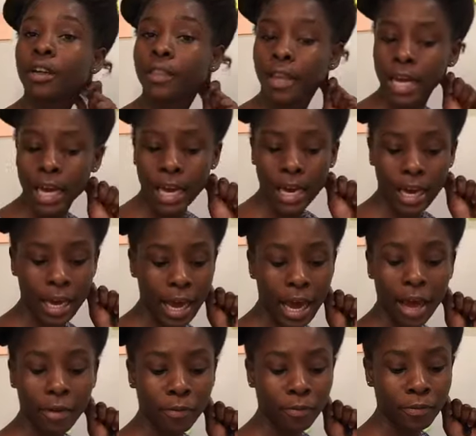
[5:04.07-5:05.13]
that I
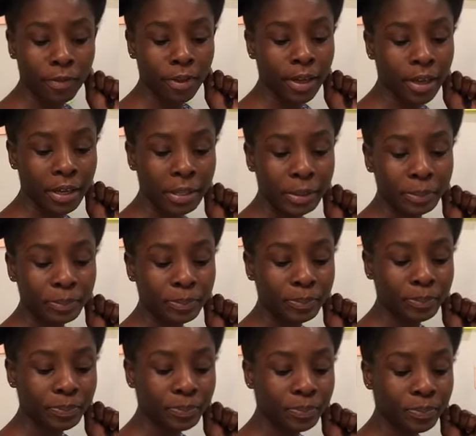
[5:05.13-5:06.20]
have
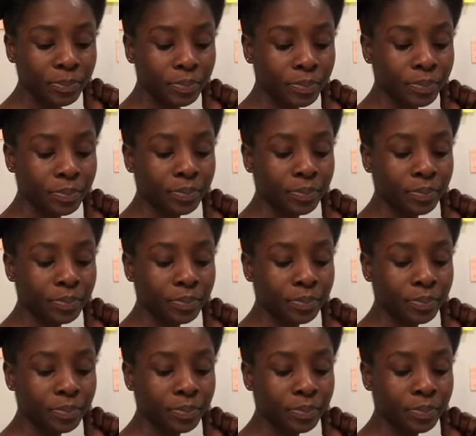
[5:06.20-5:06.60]
the